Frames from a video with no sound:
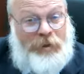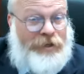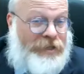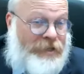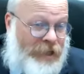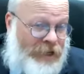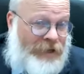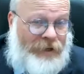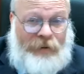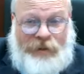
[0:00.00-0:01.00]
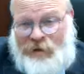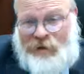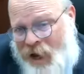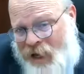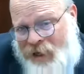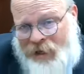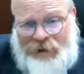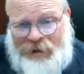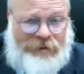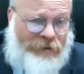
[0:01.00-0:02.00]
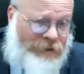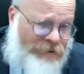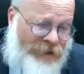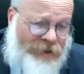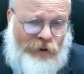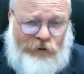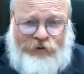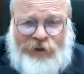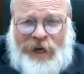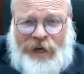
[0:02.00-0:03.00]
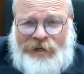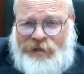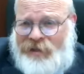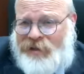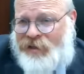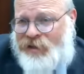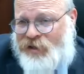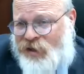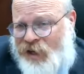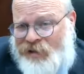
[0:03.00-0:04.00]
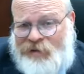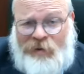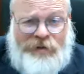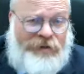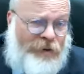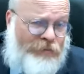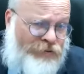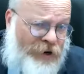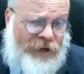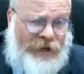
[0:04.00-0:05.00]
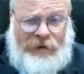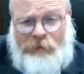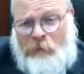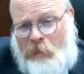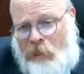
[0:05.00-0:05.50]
it says Leah was crying. She had, she had goofy eyes. She had she wasn't so pretty.